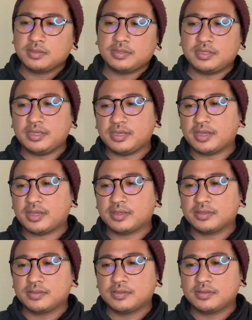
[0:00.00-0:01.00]
Yeah.
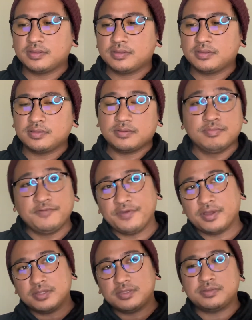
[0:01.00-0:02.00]
Moving
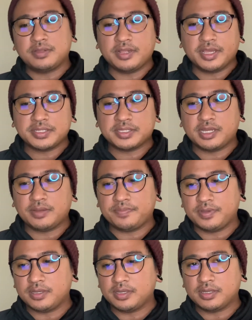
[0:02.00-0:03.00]
on to the next step
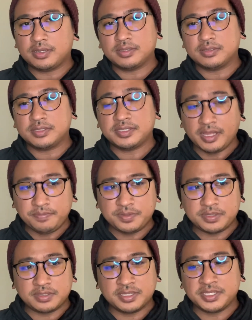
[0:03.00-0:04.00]
and
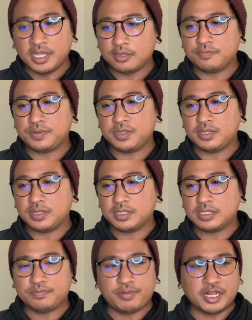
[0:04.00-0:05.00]
steps. The second P is
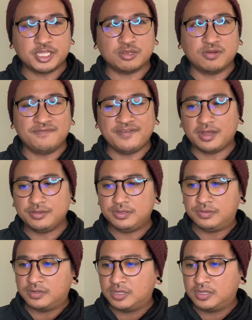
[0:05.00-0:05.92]
practical value.